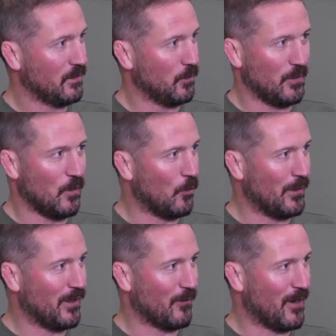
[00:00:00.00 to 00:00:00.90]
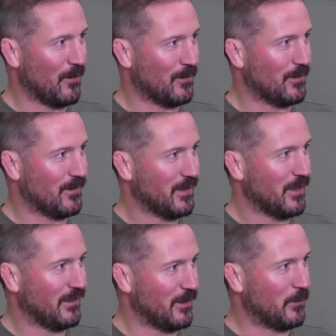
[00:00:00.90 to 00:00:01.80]
with nobody around
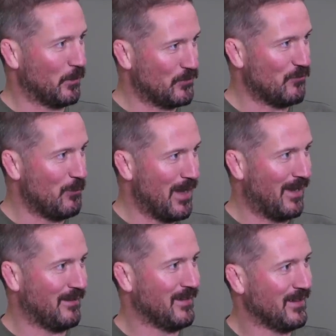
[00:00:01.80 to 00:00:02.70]
except a bunch of men